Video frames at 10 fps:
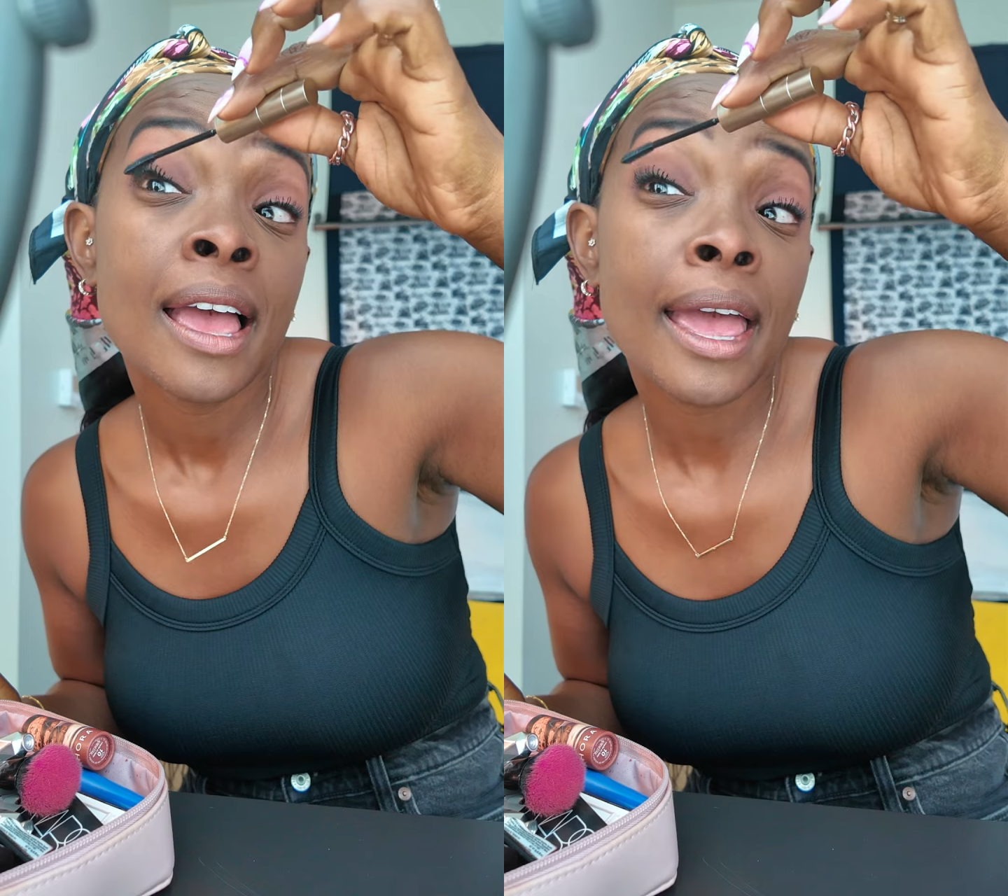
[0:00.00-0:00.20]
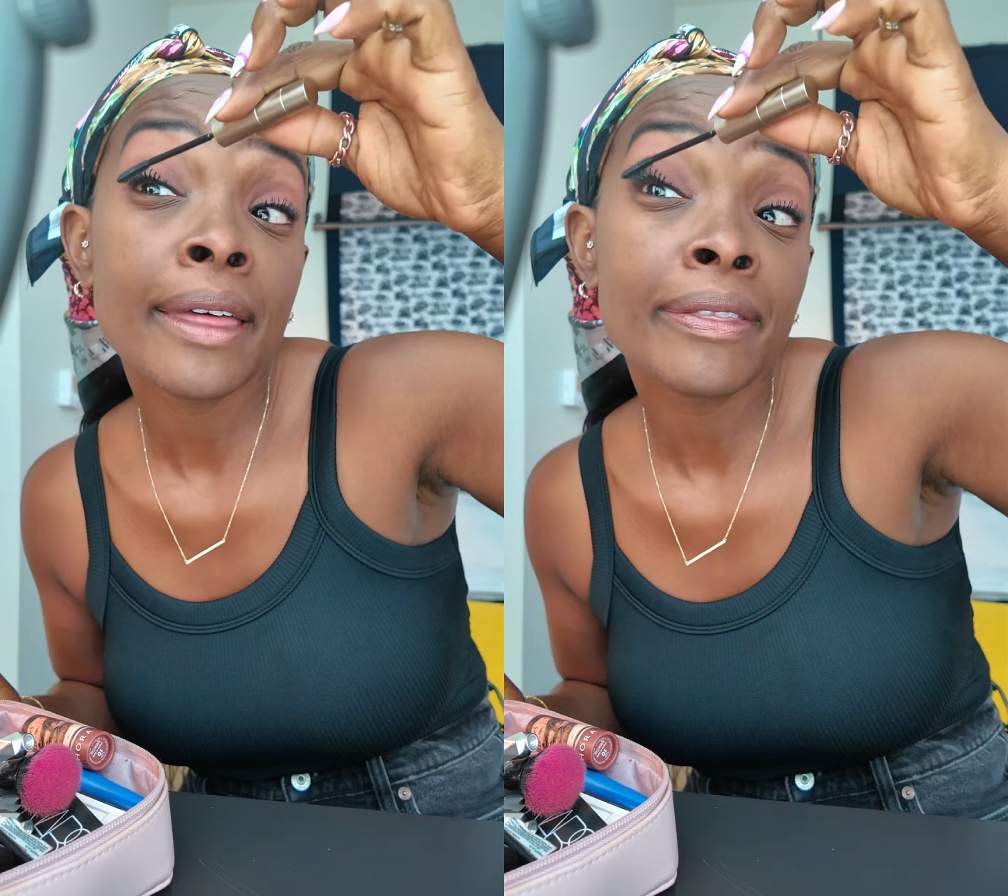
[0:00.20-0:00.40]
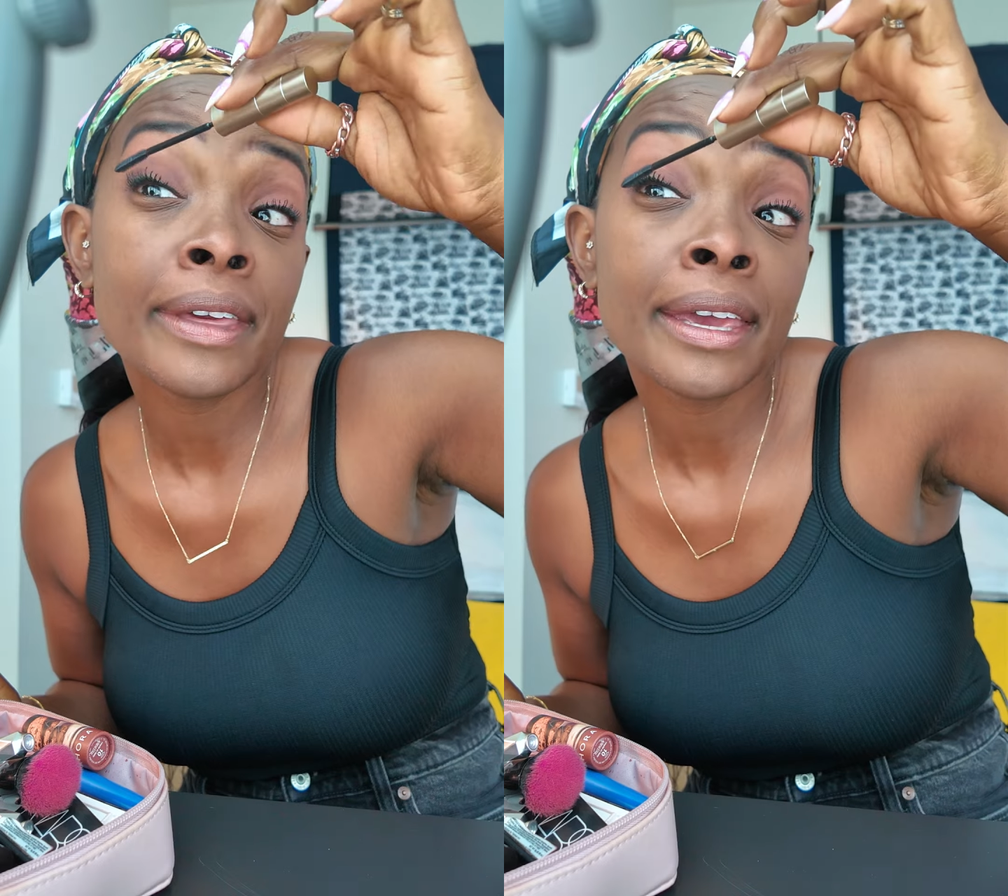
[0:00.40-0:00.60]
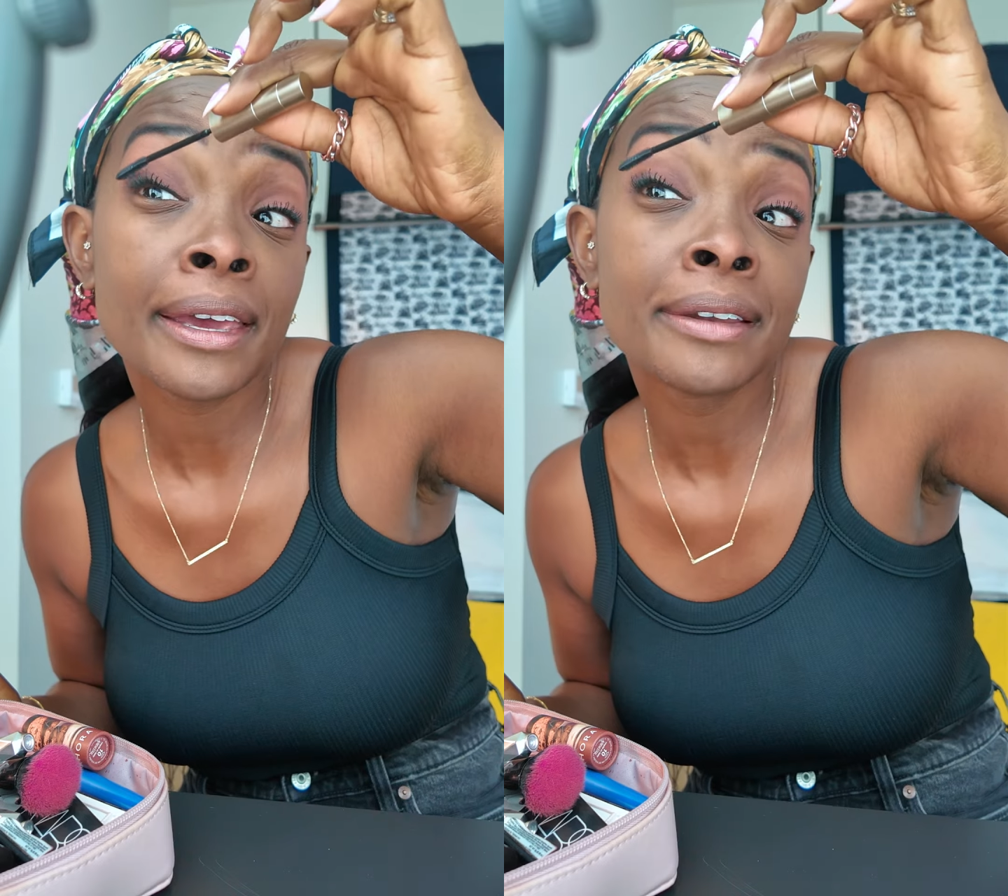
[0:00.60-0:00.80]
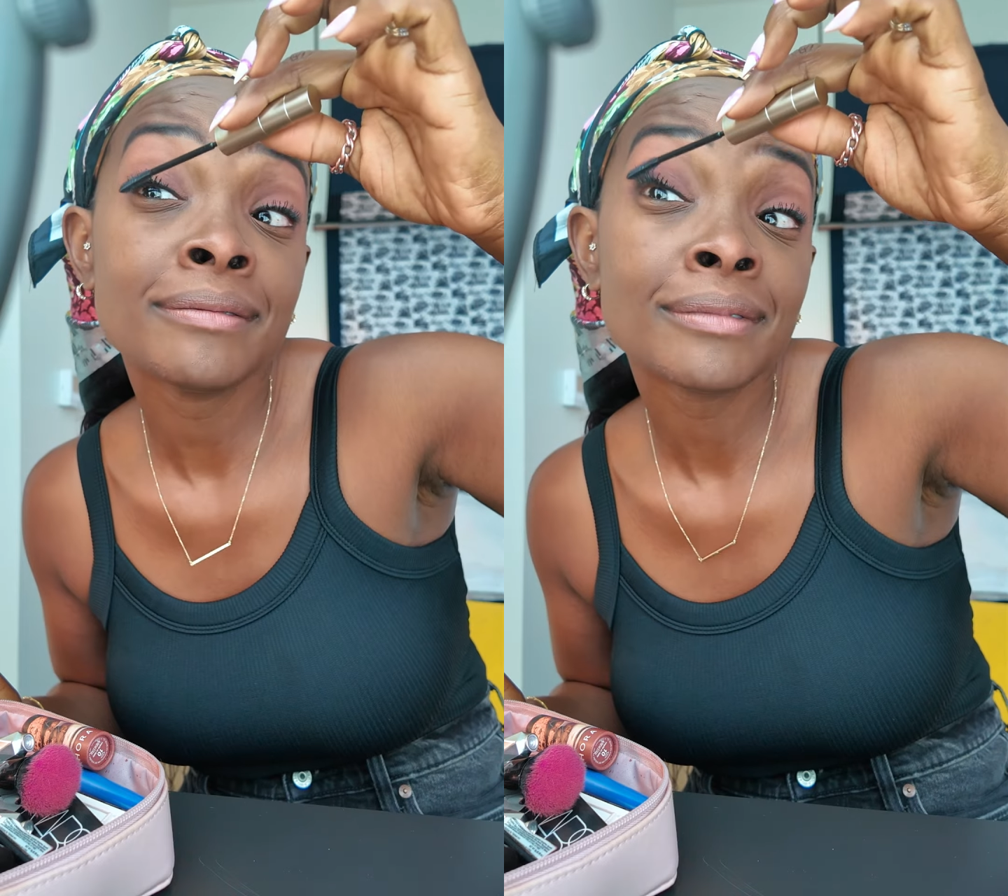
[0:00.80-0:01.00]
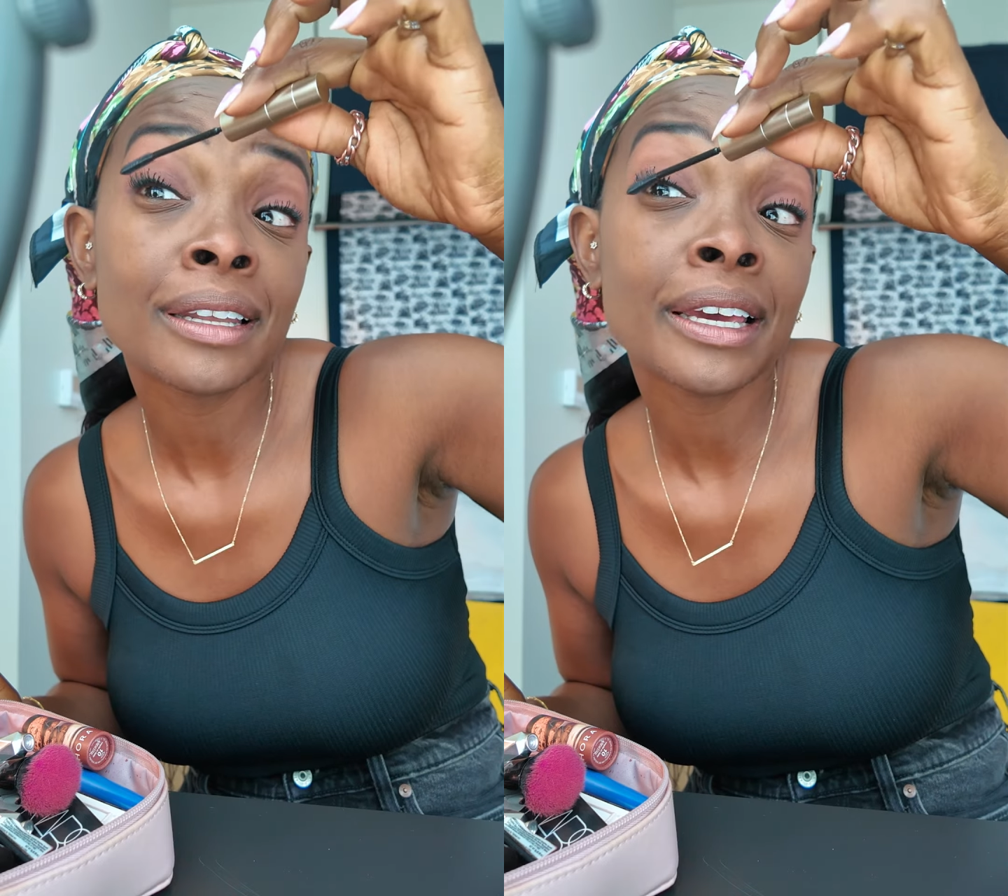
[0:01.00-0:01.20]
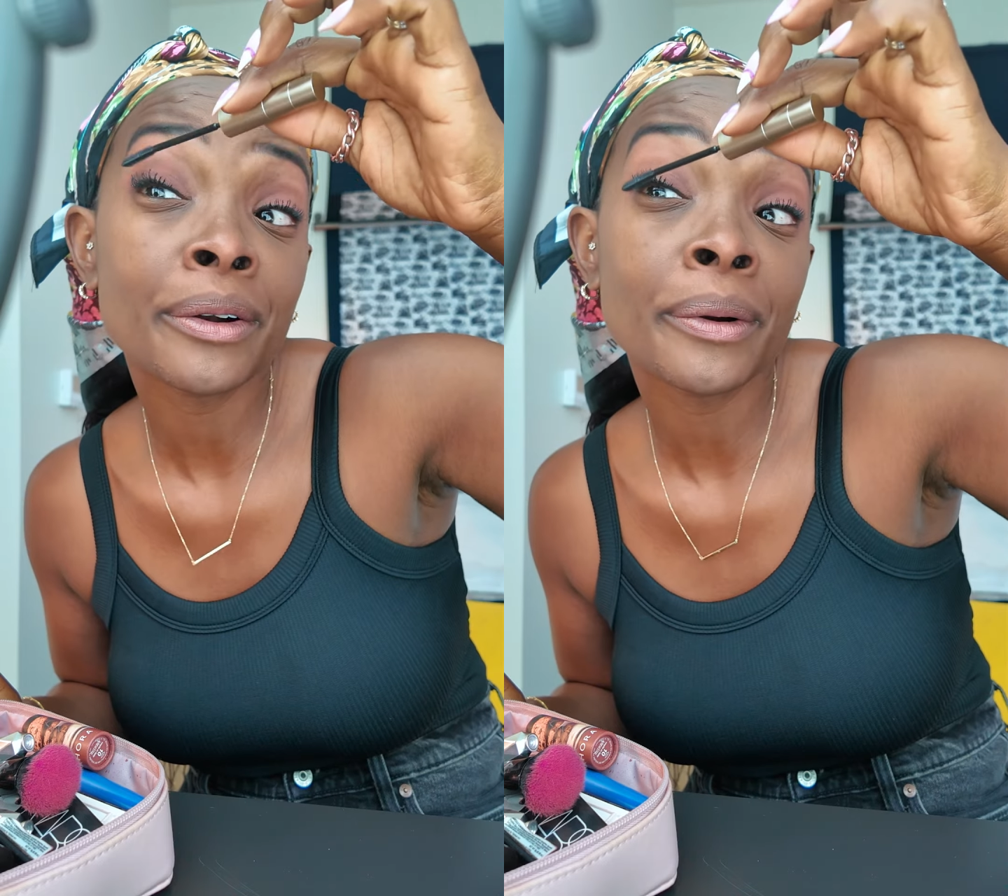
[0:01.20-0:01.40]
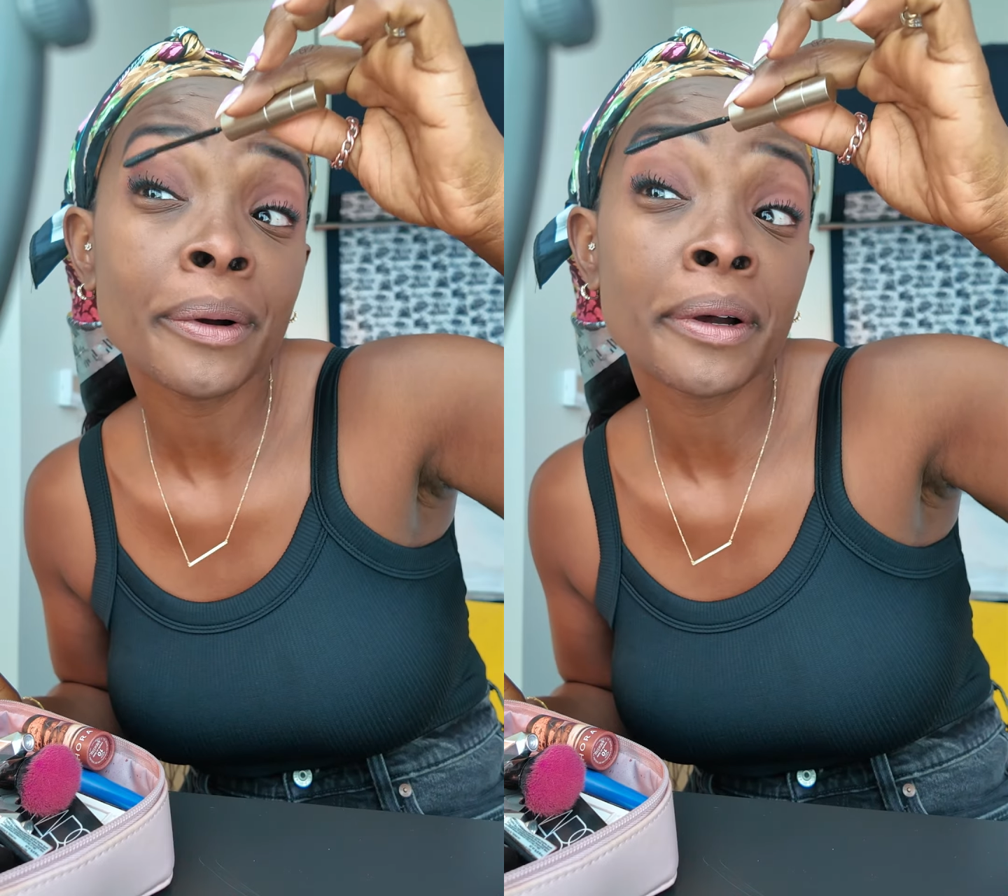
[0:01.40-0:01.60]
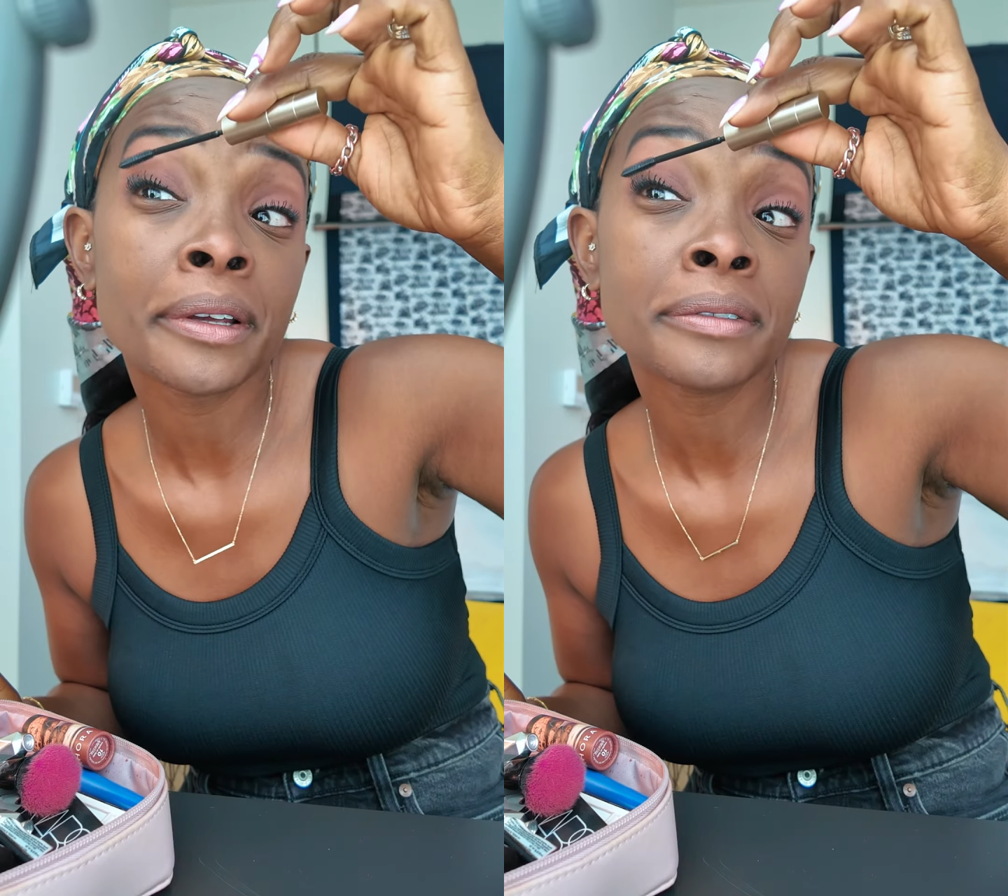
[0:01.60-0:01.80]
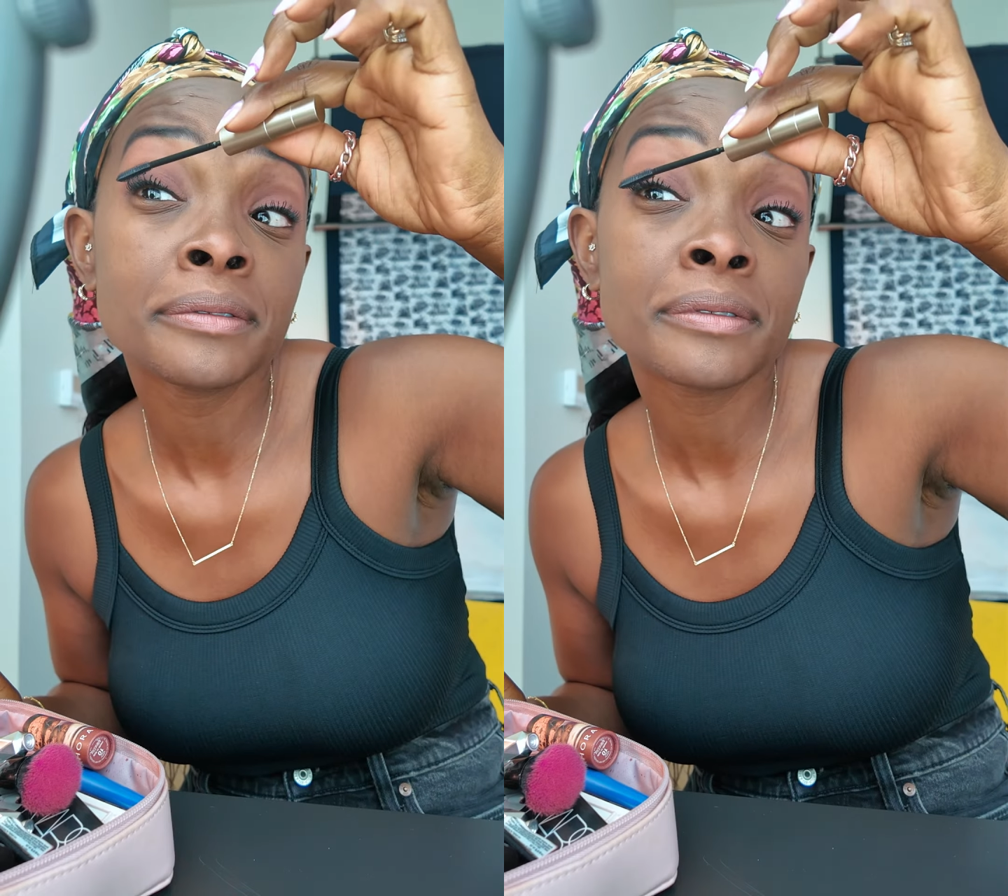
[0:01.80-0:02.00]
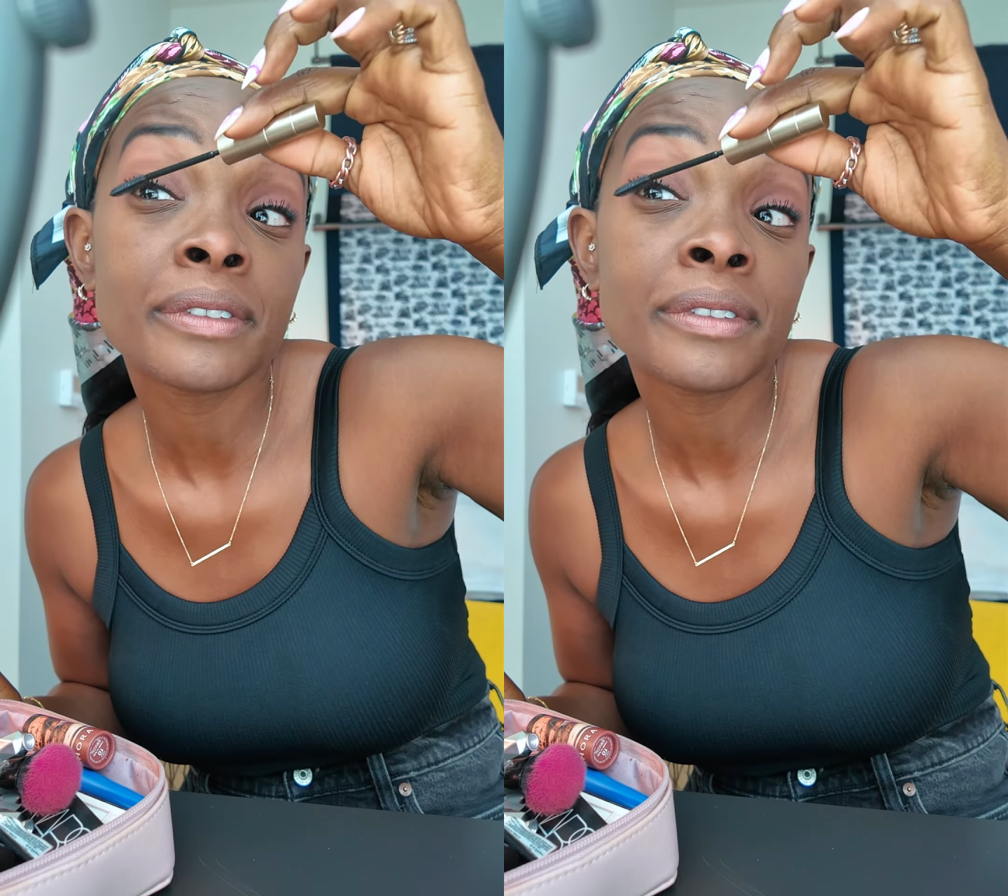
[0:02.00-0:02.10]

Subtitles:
And then later on,